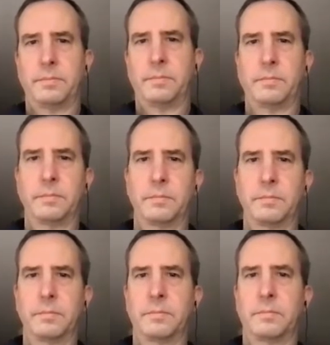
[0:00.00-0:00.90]

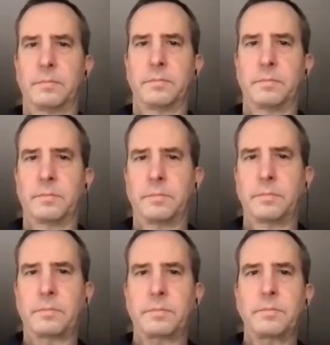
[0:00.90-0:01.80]

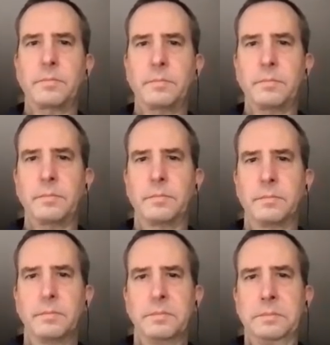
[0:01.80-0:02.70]

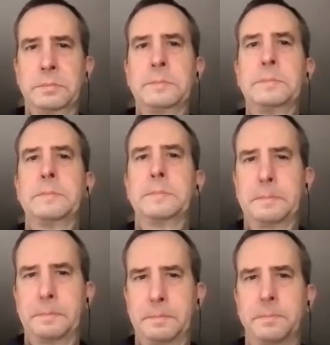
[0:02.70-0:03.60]

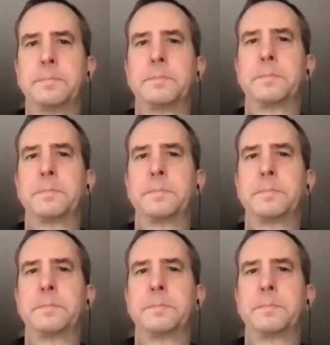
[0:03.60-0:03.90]
No words are spoken by the person on screen.